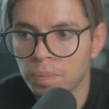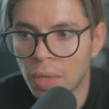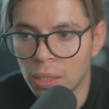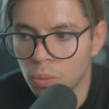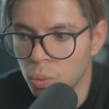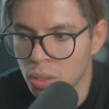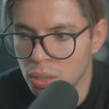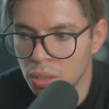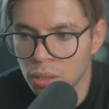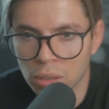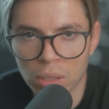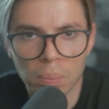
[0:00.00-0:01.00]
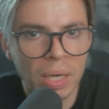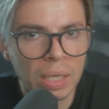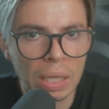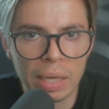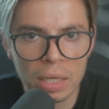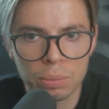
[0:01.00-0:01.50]
and it was the
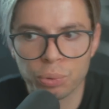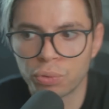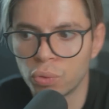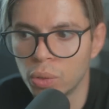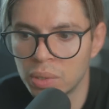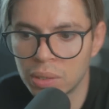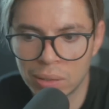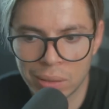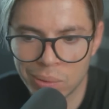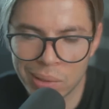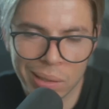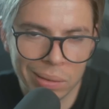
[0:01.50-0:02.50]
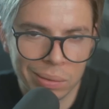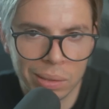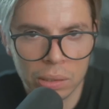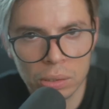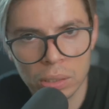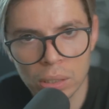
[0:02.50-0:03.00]
Money Dance performance, and I was like,
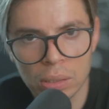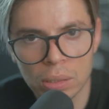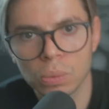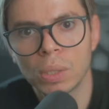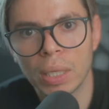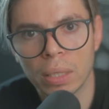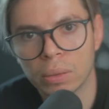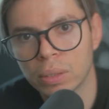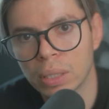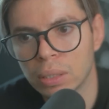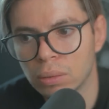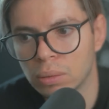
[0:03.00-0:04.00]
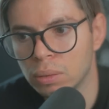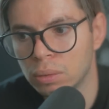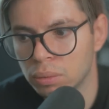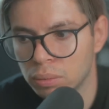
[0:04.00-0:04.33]
let's check this one out, and